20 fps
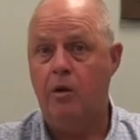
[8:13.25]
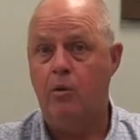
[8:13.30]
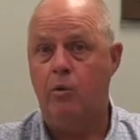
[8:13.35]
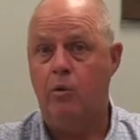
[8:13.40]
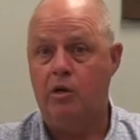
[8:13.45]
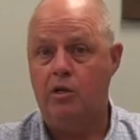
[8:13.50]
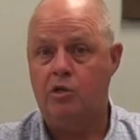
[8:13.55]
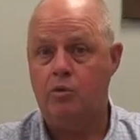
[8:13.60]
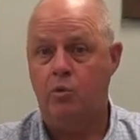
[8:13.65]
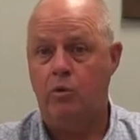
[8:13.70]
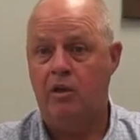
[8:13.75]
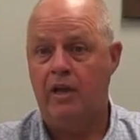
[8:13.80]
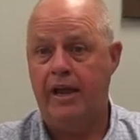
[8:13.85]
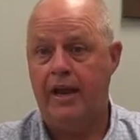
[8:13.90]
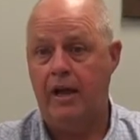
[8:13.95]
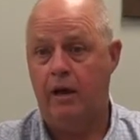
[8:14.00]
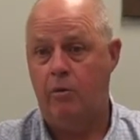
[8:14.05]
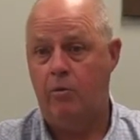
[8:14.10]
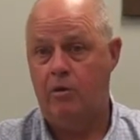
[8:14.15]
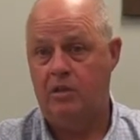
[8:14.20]
which will
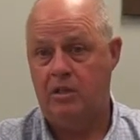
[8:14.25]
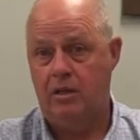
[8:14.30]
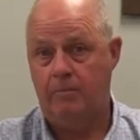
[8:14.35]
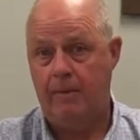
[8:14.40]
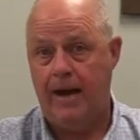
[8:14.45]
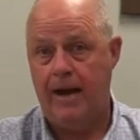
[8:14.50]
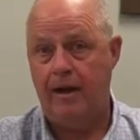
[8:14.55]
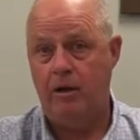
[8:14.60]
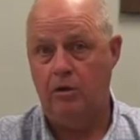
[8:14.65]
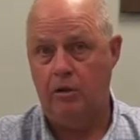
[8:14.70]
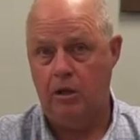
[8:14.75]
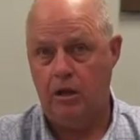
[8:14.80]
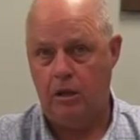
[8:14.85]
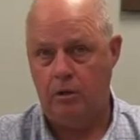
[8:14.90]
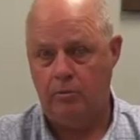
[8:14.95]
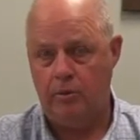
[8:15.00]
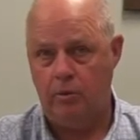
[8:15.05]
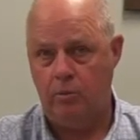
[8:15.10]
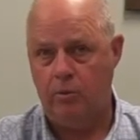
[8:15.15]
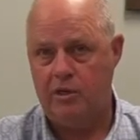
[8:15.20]
help with the
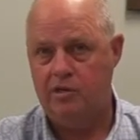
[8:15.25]
myoglobin.